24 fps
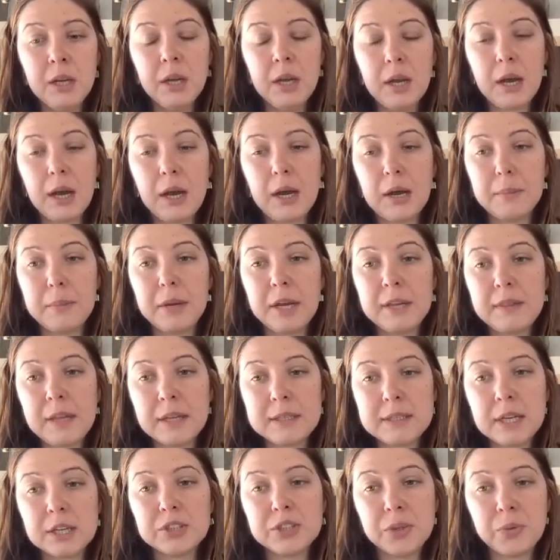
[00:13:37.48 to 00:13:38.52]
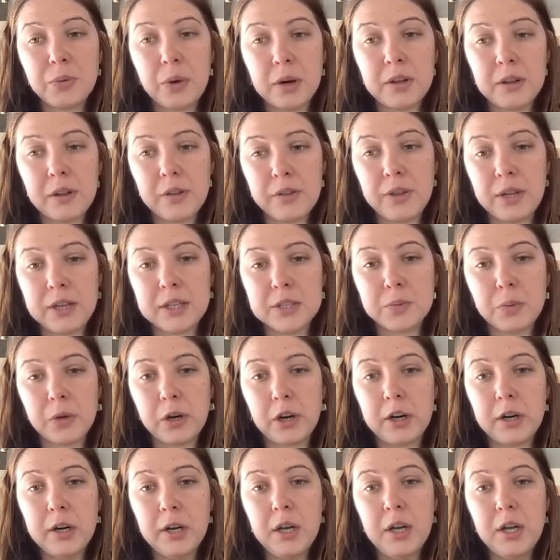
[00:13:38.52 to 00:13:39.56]
And that's actually one of the things
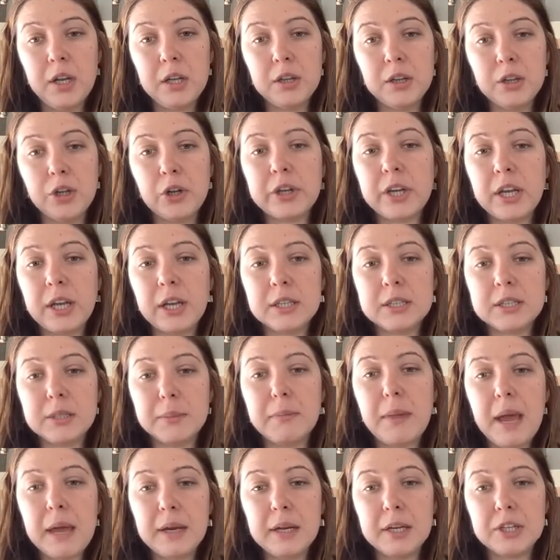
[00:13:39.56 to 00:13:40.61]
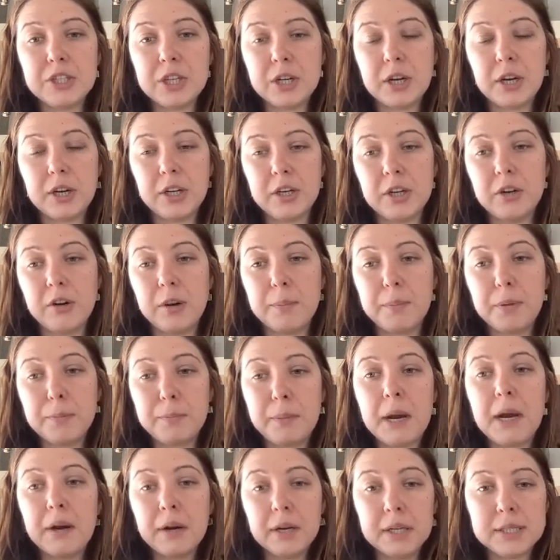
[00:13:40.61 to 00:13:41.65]
we're looking to manage and are
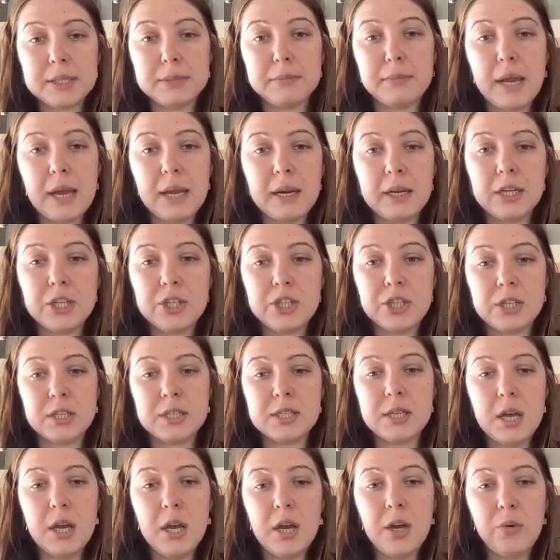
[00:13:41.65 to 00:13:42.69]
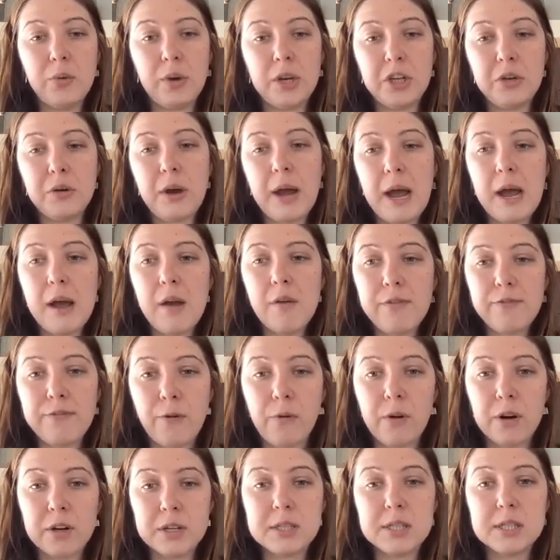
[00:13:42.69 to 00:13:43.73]
preparing to manage is when you have
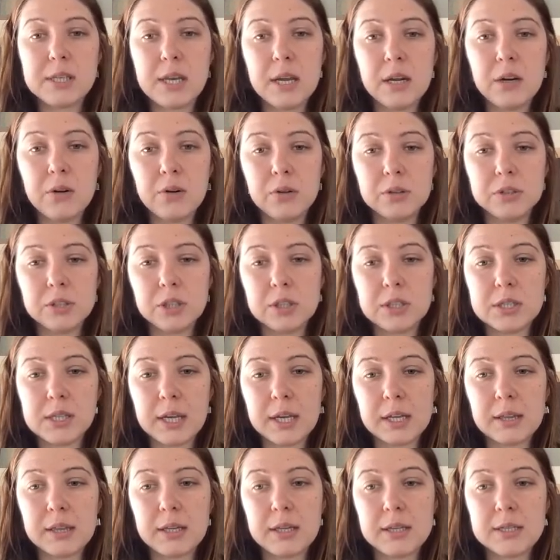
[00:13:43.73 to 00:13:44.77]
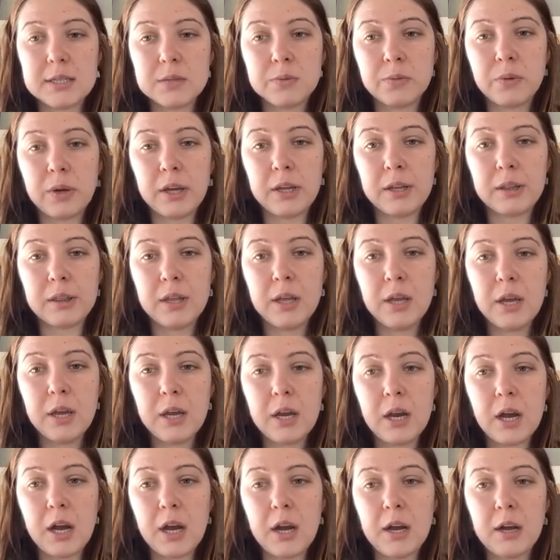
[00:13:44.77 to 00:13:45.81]
4 stakeholders like this with
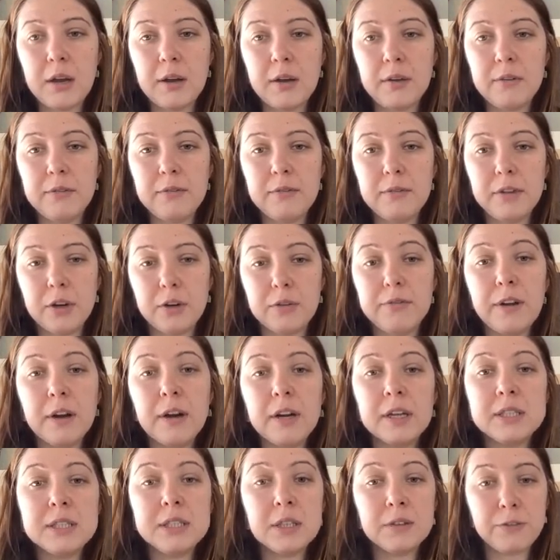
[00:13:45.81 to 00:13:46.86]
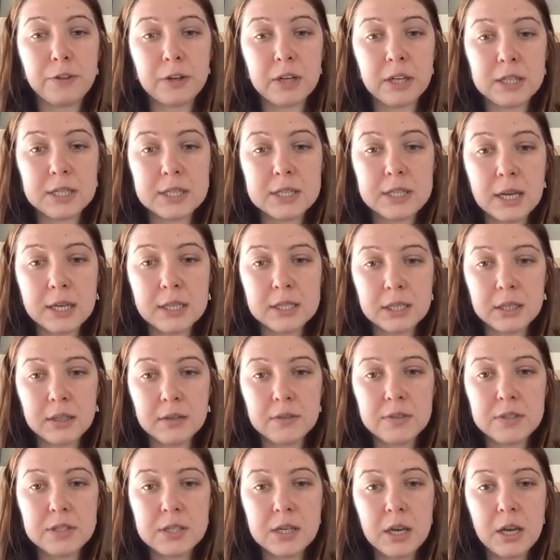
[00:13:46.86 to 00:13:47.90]
very different
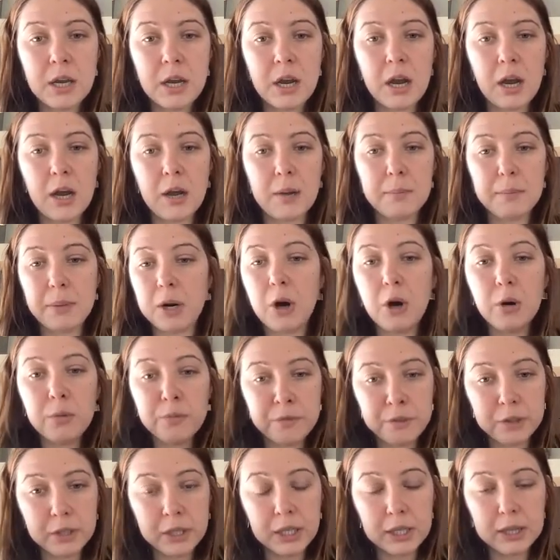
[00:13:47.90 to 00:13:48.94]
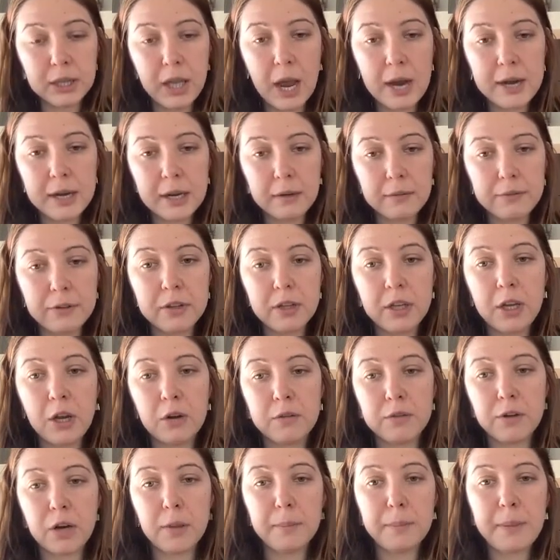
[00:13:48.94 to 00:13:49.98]
incentives, but hopefully aligning for the
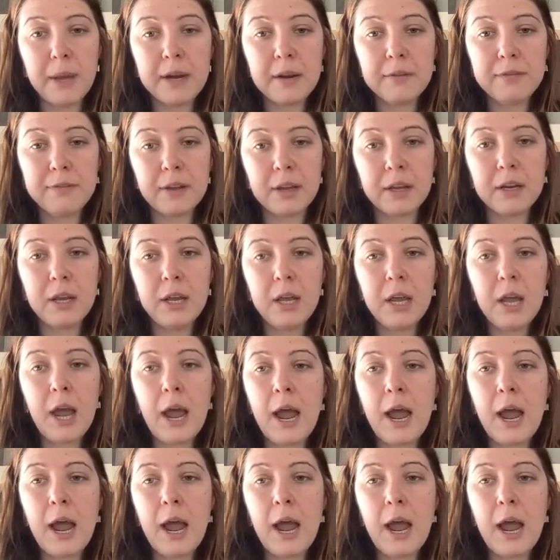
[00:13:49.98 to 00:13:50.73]
overall benefit.